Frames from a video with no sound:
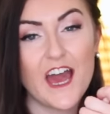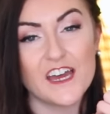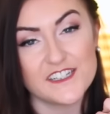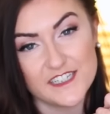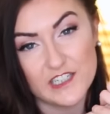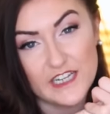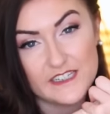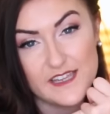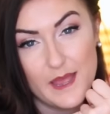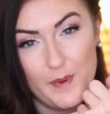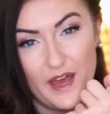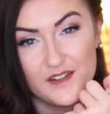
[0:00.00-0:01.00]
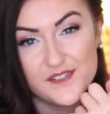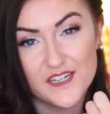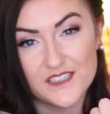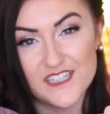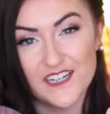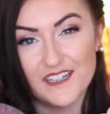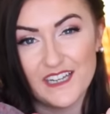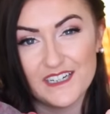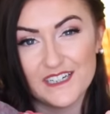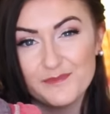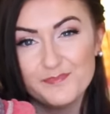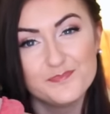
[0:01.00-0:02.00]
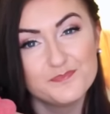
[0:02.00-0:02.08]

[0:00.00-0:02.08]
Until next time, I'll talk to y'all later.